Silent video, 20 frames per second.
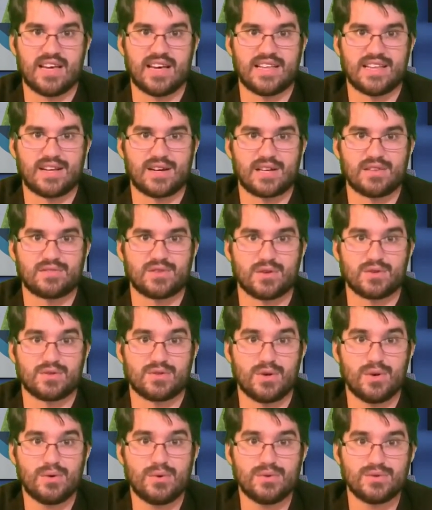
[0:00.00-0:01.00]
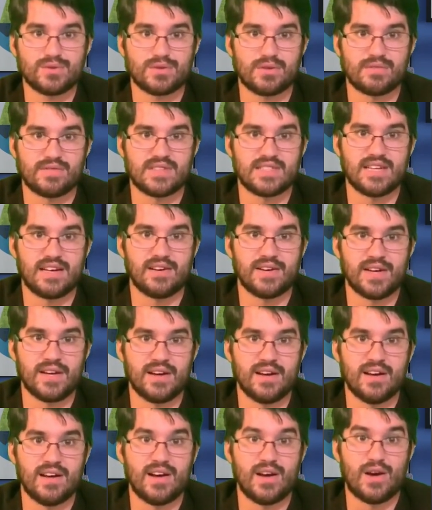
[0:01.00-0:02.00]
And that will give us our total surface
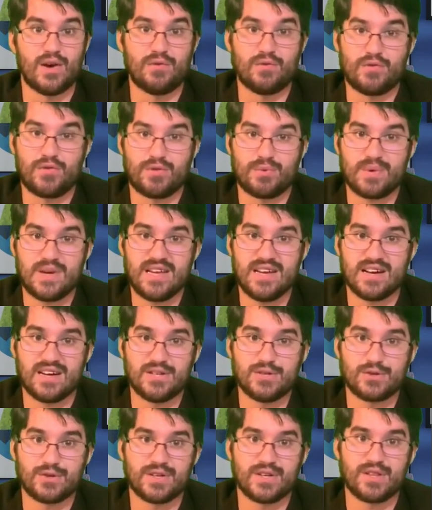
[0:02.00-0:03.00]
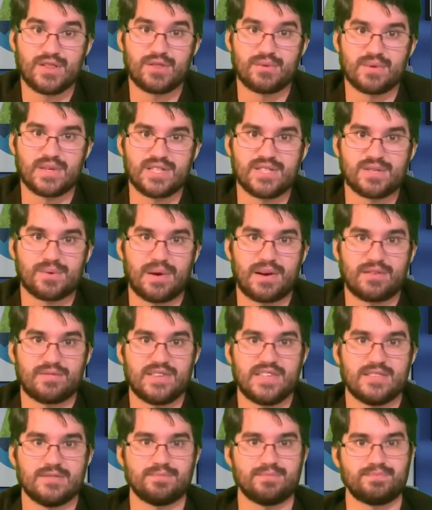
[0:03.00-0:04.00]
area of 303 square
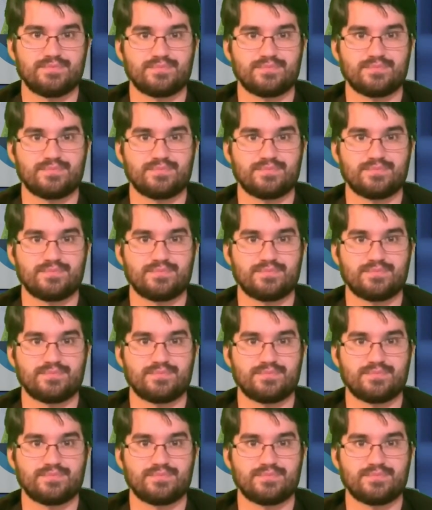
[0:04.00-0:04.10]
feet.